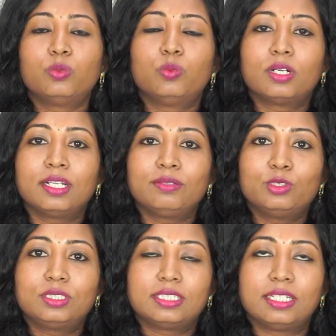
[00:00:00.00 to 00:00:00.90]
So what I
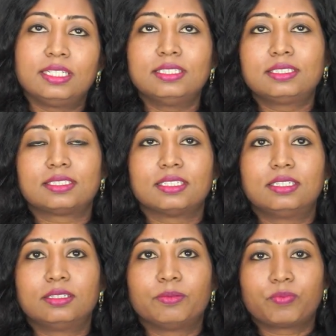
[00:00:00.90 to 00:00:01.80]
would say is,
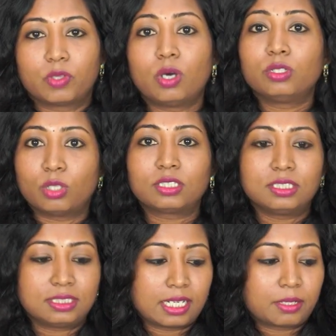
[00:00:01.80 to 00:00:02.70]
or
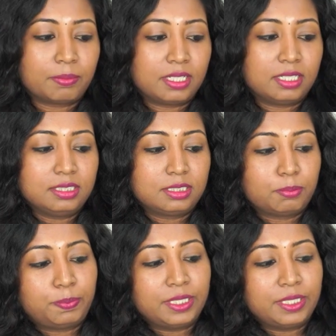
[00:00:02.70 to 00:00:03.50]
doctors recommend is,